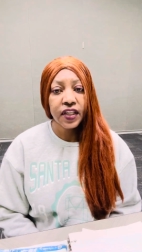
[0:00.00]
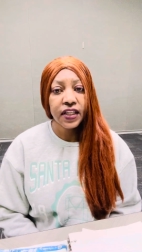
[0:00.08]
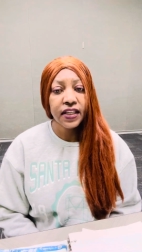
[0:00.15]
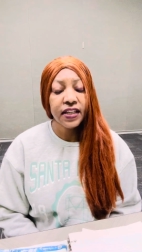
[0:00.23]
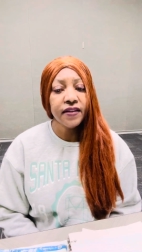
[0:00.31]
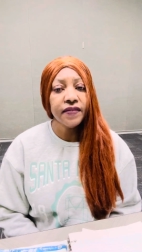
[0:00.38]

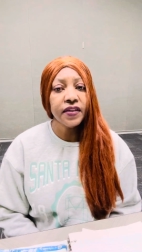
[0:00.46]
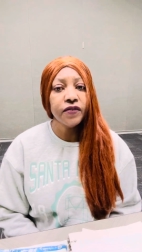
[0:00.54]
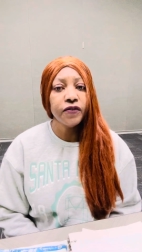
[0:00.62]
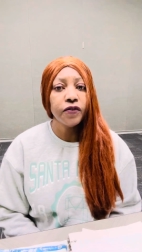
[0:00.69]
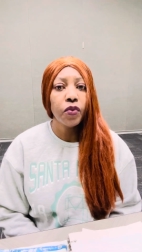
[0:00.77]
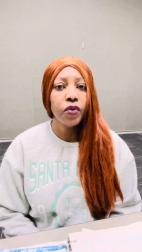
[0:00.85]
even
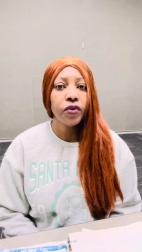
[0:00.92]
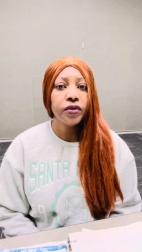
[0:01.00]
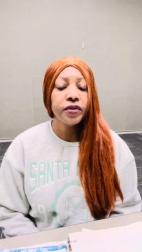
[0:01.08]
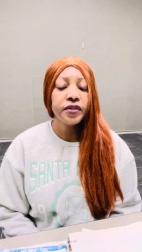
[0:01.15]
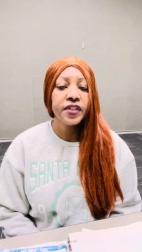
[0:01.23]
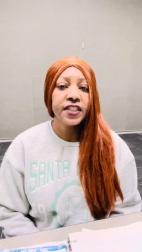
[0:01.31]

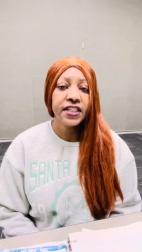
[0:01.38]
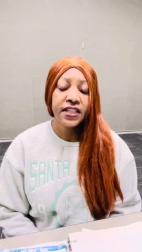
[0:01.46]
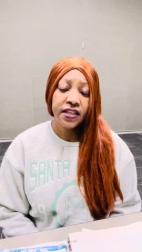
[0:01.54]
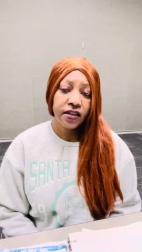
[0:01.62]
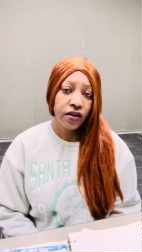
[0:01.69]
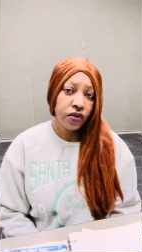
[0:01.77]
for
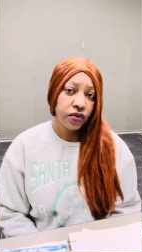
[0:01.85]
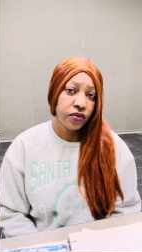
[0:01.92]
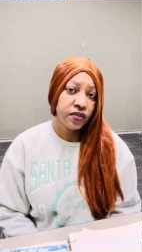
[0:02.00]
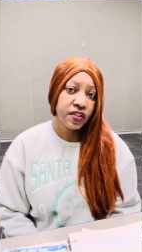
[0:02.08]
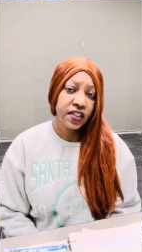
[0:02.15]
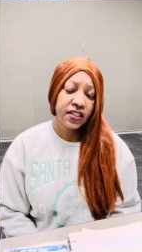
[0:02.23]

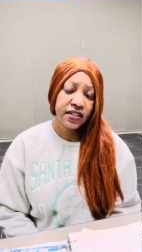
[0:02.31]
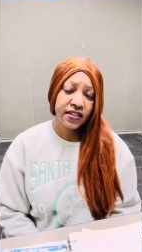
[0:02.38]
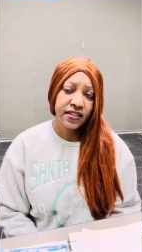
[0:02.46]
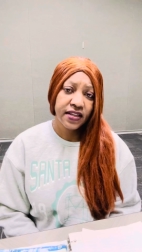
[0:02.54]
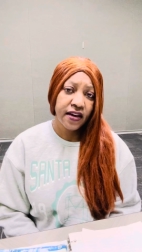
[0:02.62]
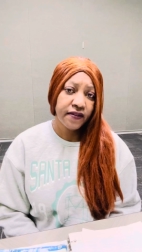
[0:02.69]
CEOs,
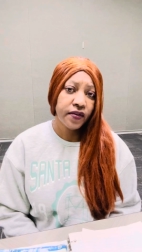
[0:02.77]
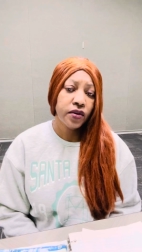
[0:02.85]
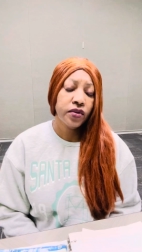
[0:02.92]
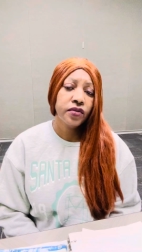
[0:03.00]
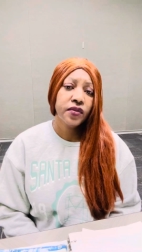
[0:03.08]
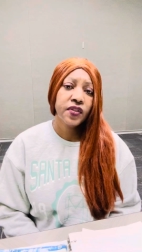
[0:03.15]

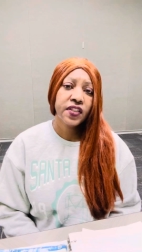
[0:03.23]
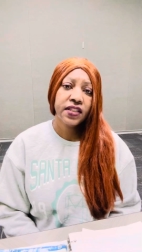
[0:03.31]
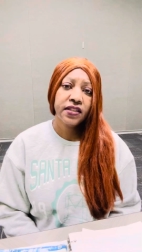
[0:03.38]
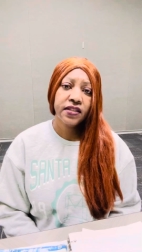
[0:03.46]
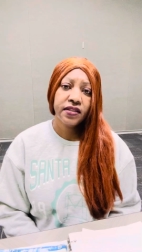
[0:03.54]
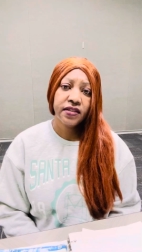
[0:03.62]
CFOs,
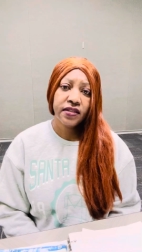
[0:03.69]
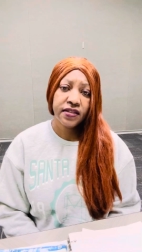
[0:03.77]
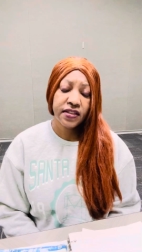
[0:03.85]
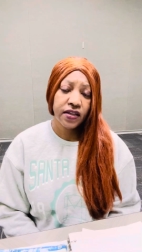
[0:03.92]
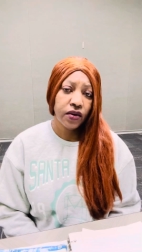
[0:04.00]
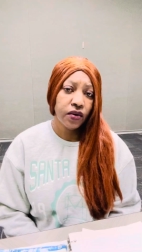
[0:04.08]

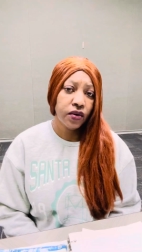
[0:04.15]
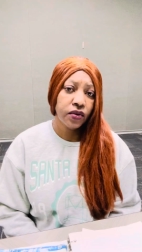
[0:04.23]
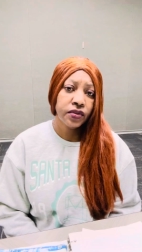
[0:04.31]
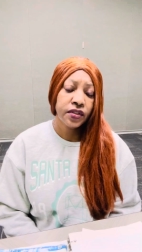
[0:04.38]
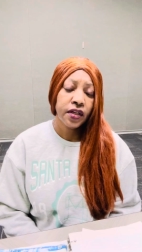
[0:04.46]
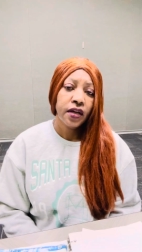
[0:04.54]

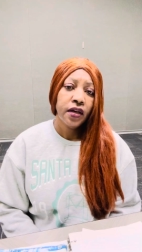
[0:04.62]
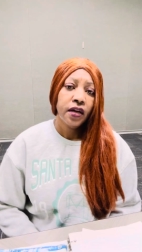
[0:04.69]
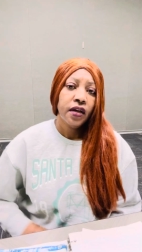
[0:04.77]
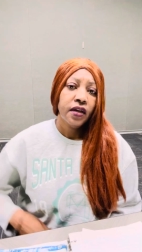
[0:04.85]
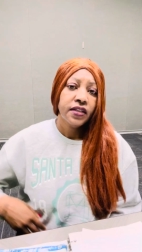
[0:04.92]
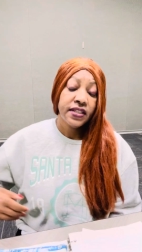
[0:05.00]
COOs,
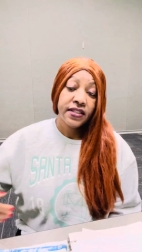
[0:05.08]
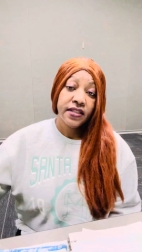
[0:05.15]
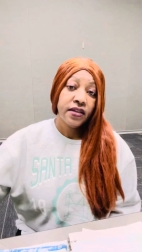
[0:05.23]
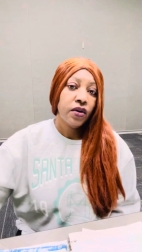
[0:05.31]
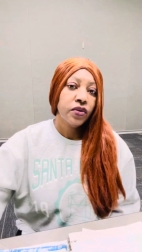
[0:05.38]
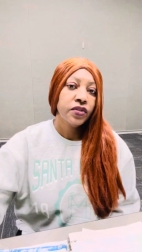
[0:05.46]

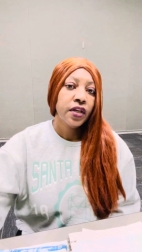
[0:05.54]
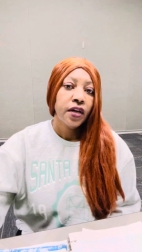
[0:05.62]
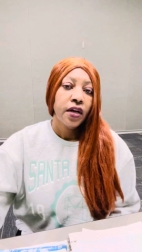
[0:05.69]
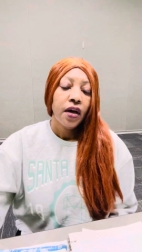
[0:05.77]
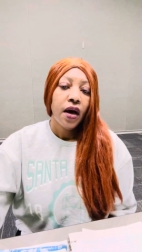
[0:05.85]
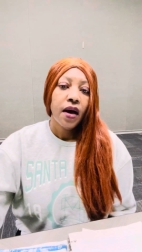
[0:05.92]
CCOs.
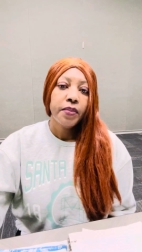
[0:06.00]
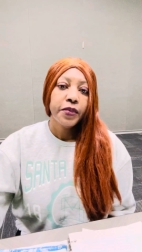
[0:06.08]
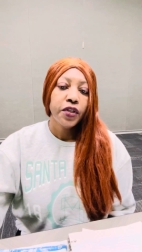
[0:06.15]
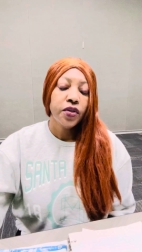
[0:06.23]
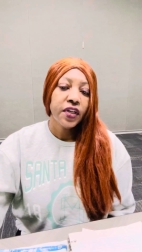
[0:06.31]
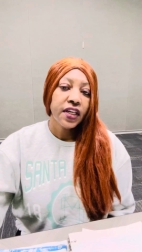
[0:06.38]

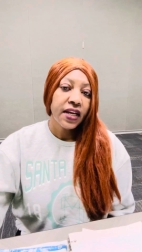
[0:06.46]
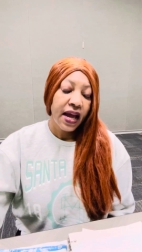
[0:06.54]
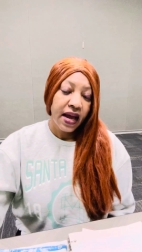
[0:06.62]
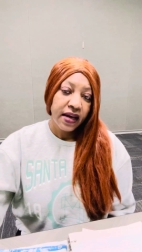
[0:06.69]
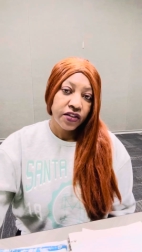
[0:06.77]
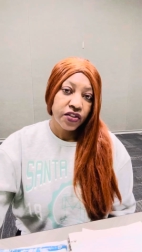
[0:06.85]
You can
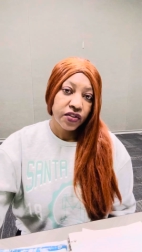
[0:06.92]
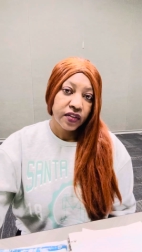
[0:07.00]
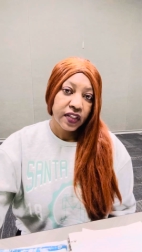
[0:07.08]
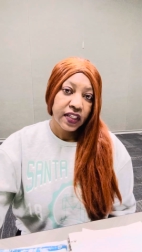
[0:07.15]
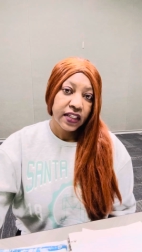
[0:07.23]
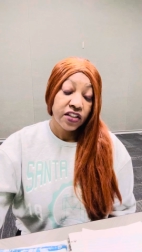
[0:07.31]

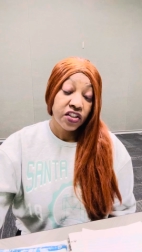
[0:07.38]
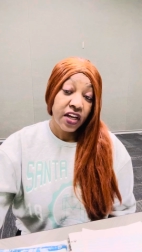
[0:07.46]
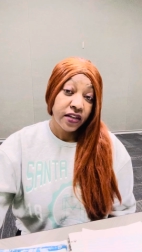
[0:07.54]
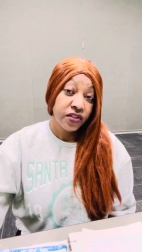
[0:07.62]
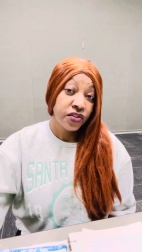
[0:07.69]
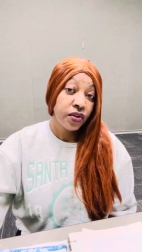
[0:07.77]
actually
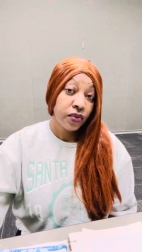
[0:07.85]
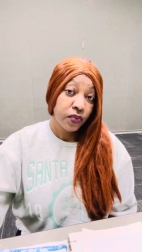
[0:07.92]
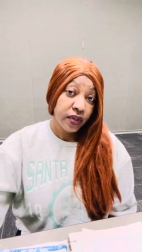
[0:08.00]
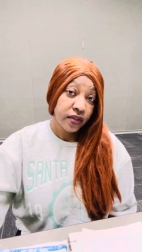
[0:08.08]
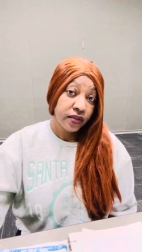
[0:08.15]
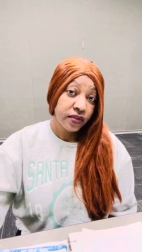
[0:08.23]
change
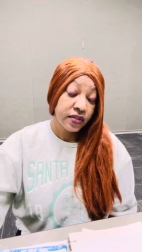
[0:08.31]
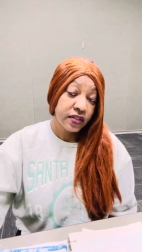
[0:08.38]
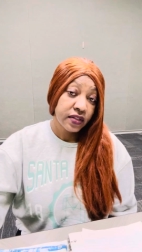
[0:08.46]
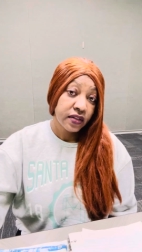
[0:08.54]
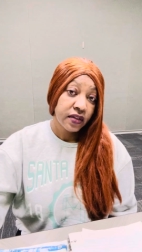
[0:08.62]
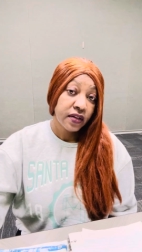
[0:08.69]

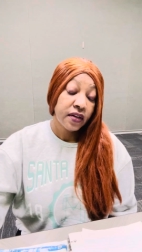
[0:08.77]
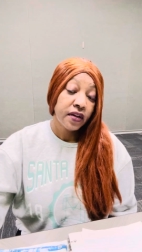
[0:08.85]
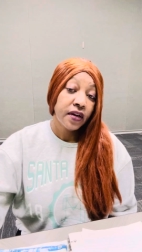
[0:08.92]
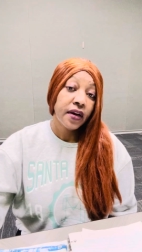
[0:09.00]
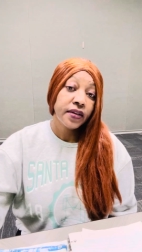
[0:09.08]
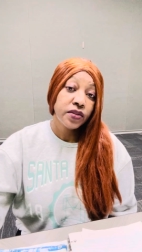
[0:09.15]
careers
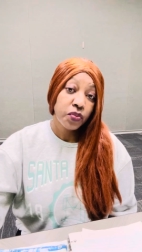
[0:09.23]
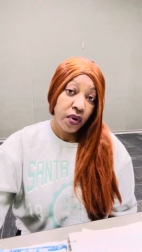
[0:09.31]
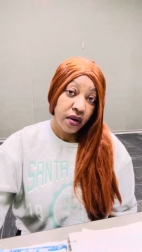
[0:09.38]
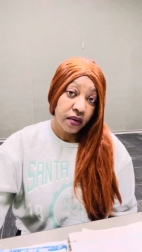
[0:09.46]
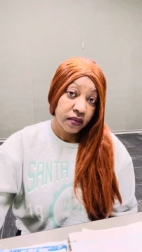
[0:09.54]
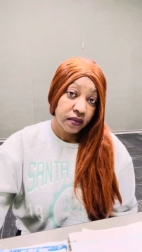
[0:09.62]
as
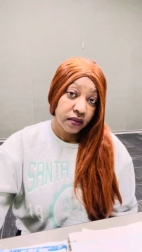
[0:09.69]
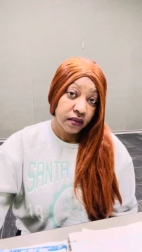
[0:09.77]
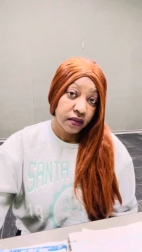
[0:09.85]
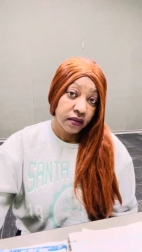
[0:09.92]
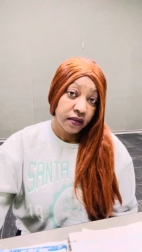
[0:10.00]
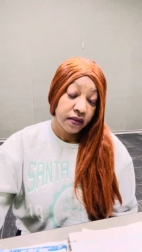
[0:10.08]
well
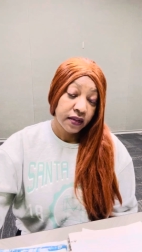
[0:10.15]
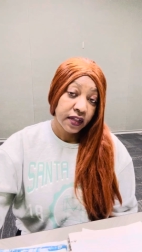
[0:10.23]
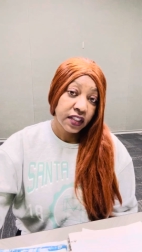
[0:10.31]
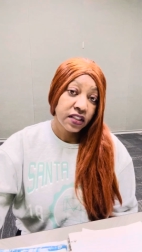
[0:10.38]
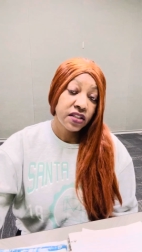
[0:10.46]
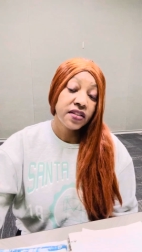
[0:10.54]

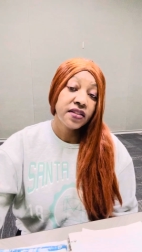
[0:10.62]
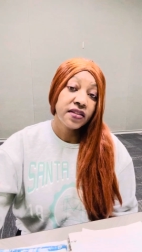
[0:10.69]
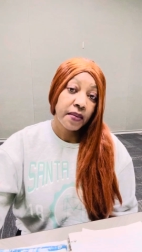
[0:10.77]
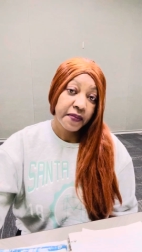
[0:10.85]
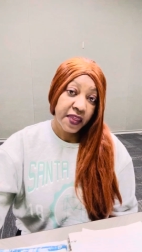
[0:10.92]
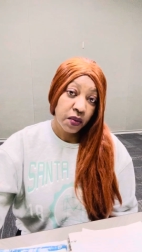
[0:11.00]
into
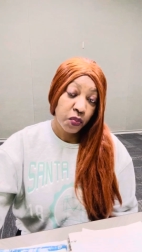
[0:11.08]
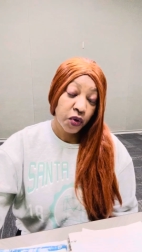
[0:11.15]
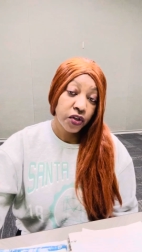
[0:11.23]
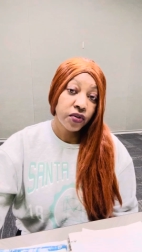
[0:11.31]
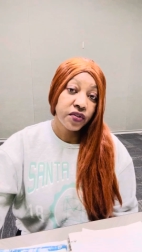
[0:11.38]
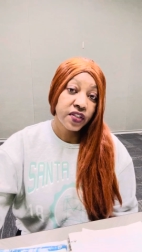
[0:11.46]
something where
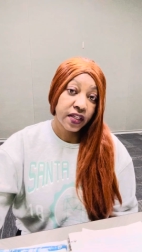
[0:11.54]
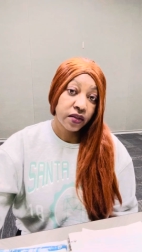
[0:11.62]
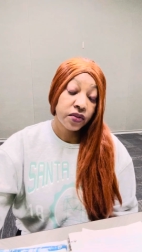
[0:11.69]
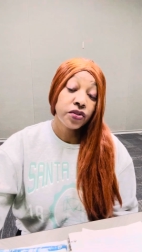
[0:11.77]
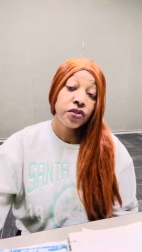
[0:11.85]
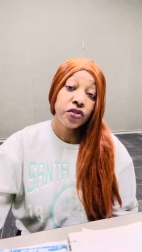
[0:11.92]
your
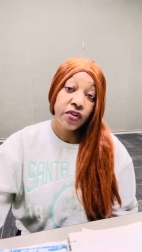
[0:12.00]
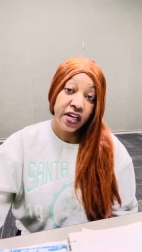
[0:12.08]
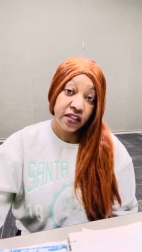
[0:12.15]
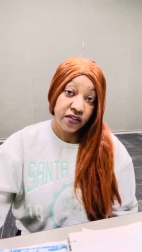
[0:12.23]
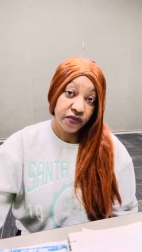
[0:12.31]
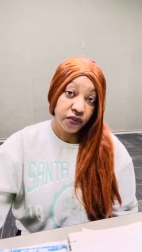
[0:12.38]
skills
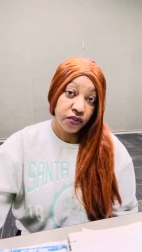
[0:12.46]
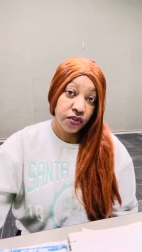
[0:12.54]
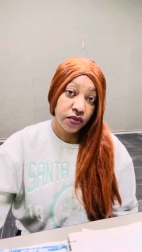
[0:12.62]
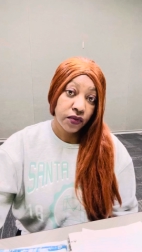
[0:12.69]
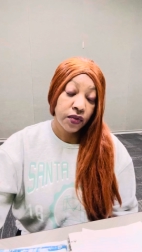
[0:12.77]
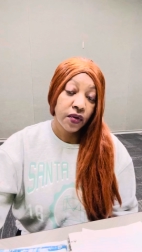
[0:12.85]
transfer to
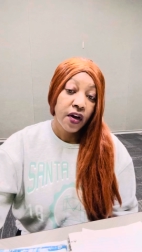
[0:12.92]
you.